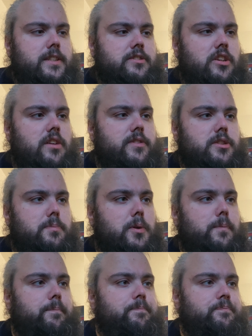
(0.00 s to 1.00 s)

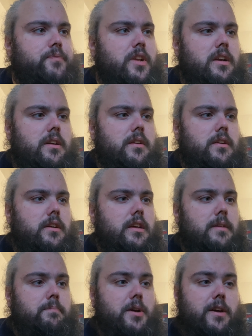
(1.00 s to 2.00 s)
serviceable,
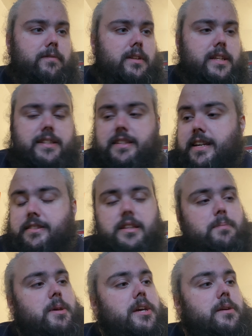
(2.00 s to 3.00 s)
and perfectly tasty
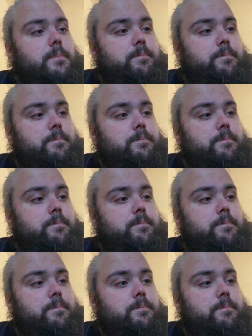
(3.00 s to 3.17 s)
beer.